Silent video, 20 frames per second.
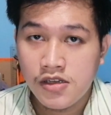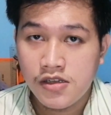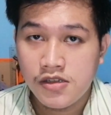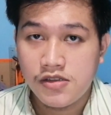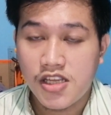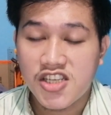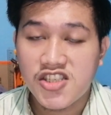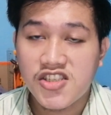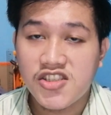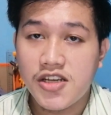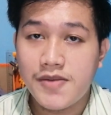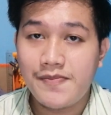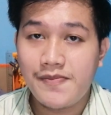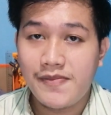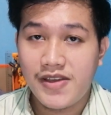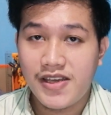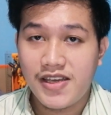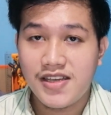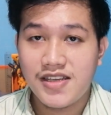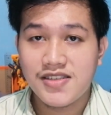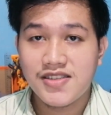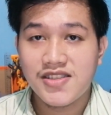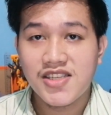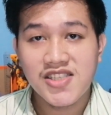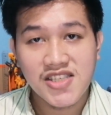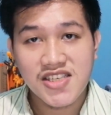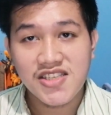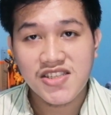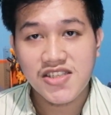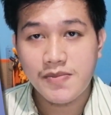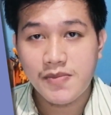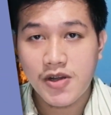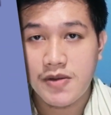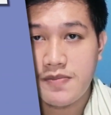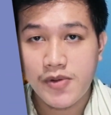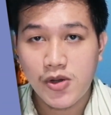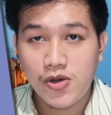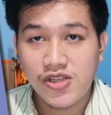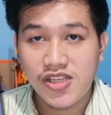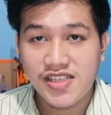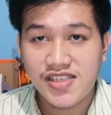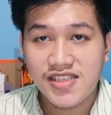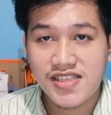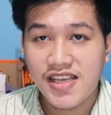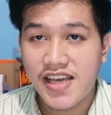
Next up is the system components